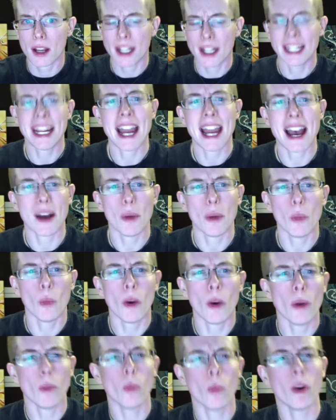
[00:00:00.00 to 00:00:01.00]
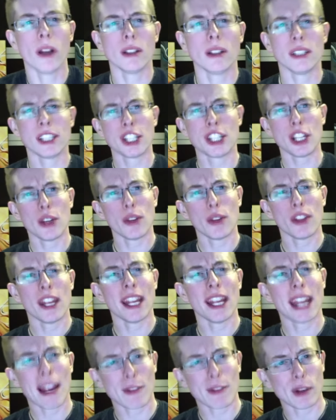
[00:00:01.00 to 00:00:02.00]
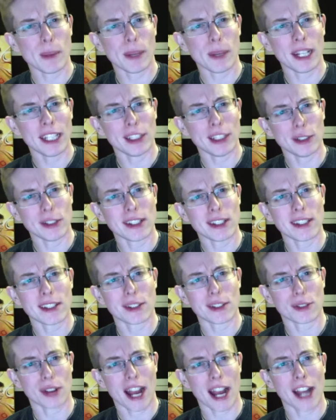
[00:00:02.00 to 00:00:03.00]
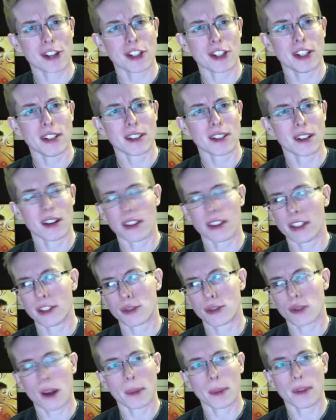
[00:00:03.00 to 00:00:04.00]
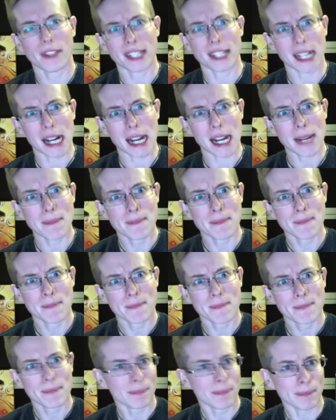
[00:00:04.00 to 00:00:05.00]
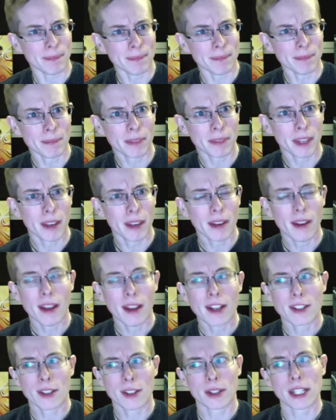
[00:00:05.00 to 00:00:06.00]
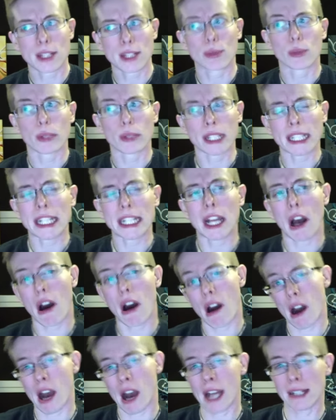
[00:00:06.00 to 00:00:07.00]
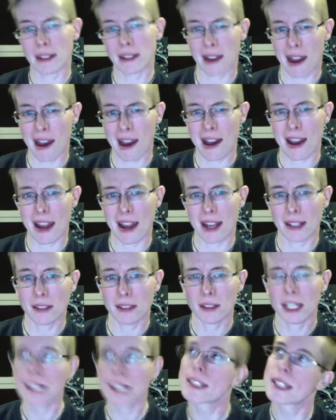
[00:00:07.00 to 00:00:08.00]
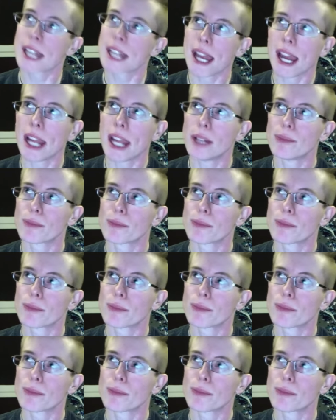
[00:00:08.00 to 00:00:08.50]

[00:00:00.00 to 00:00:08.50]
Yeah, what what do you think everybody loses attractions on the drop of a dime? Hmm? So this really hot guy, let's say